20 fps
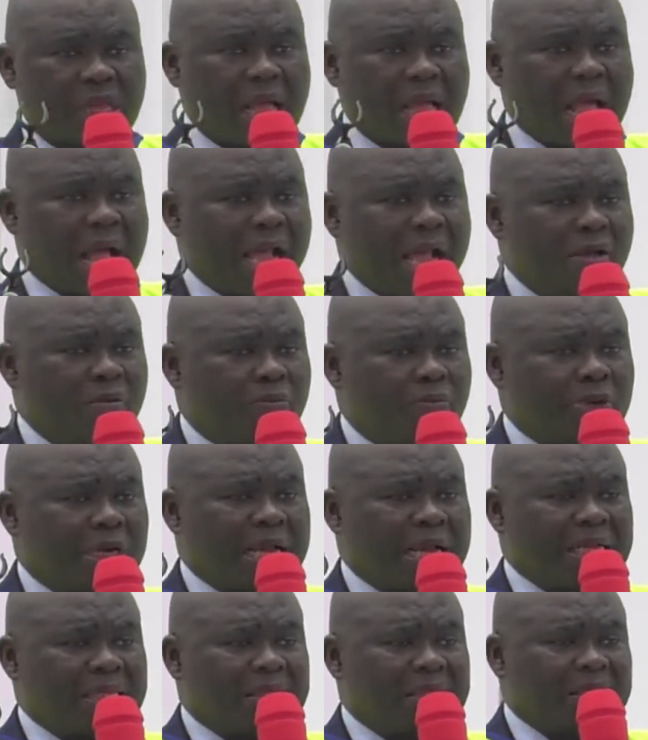I pray
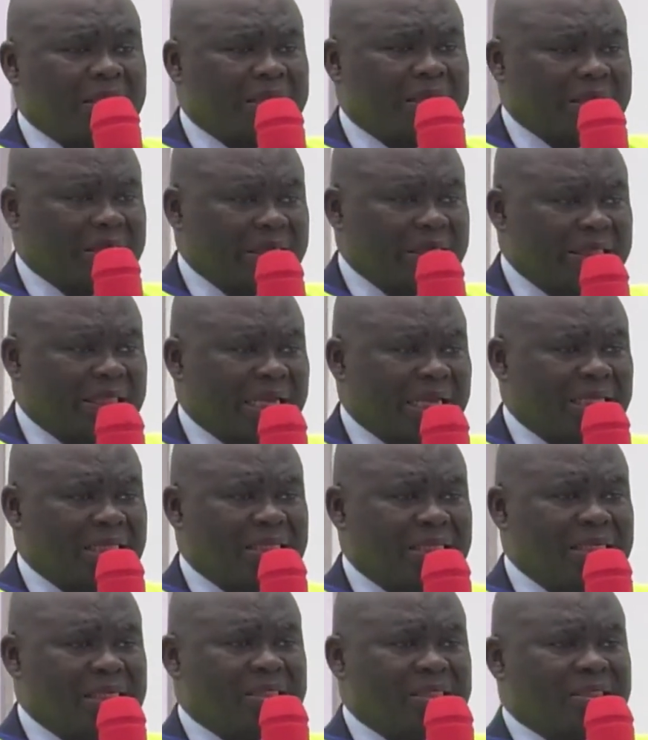and decree that
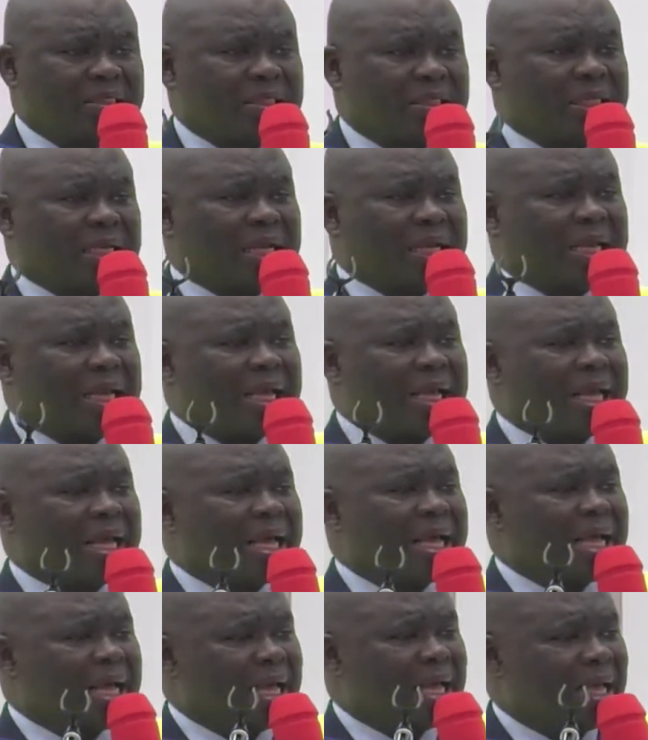this
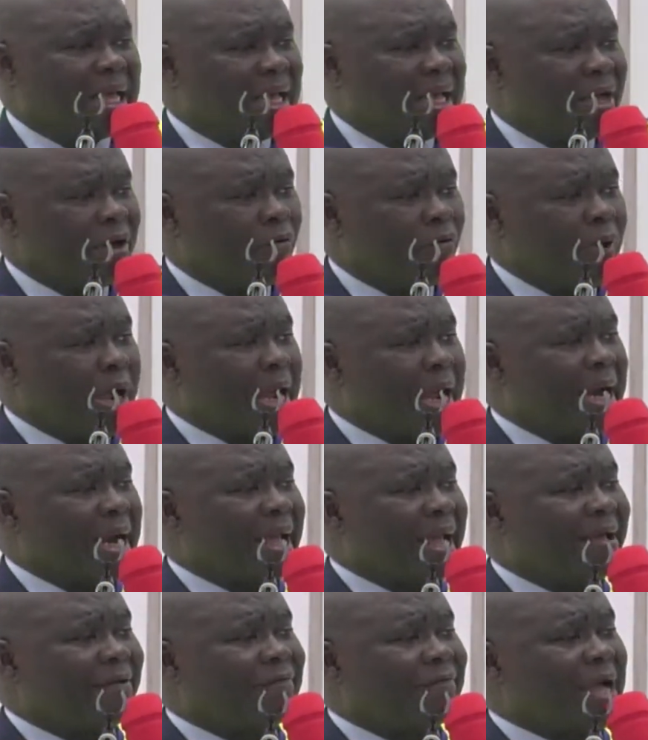year,
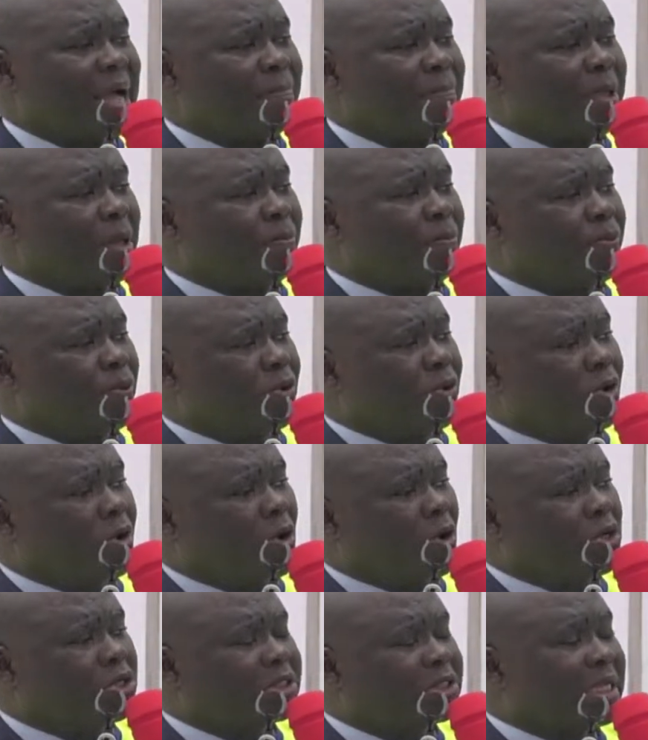wherever people
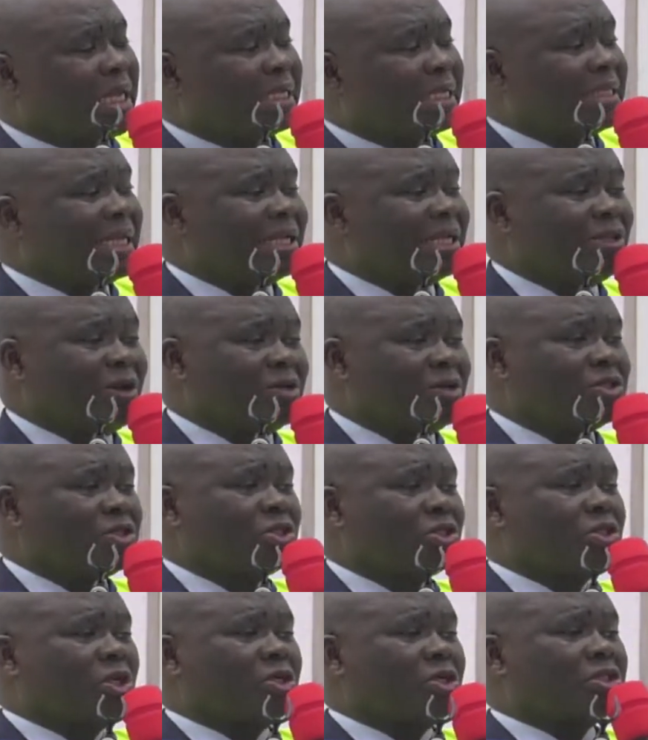go and they don't
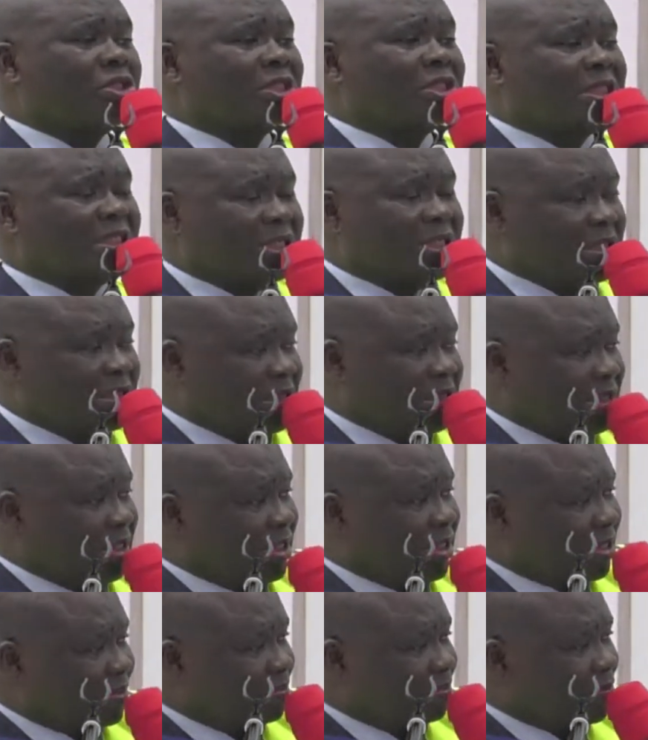succeed,
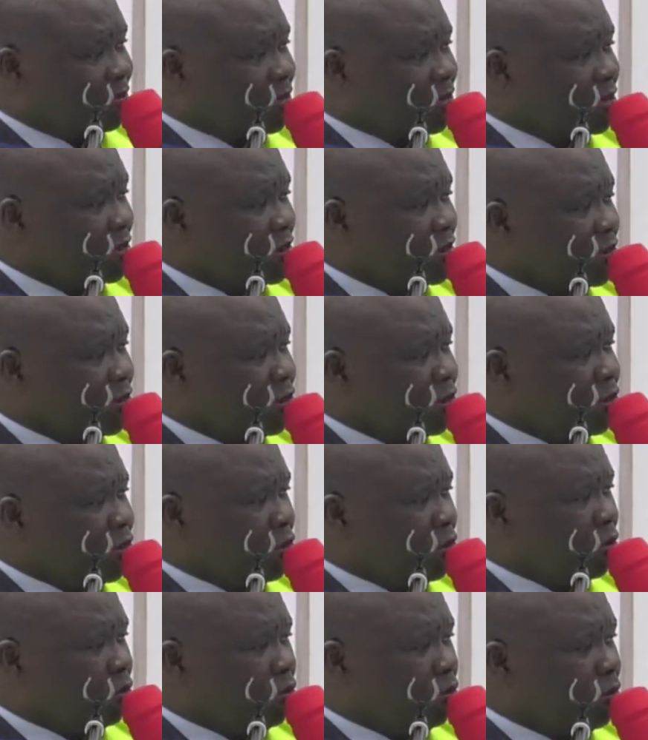
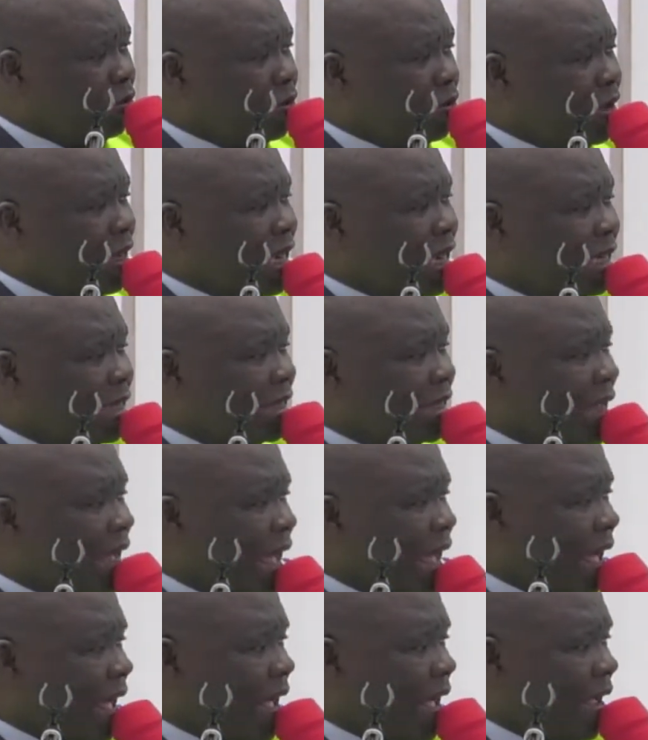you and
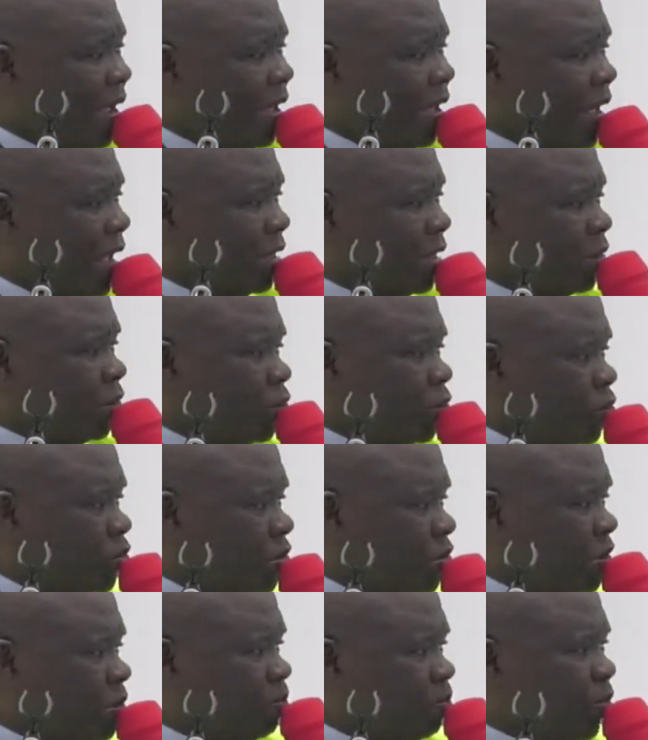I and
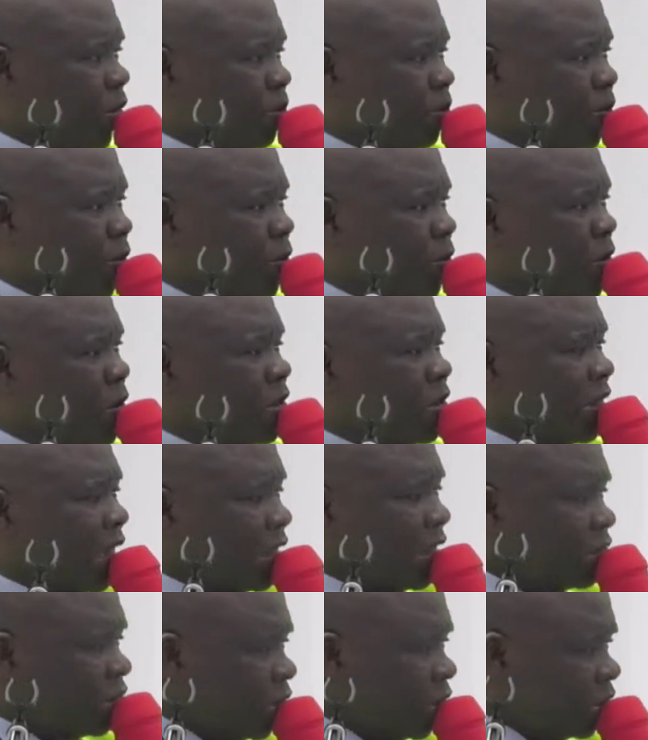choosing people
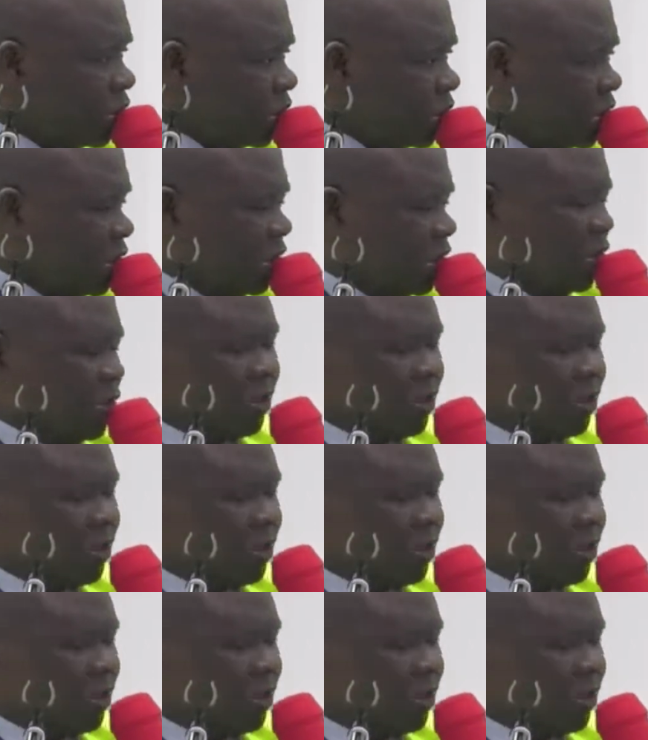shall succeed.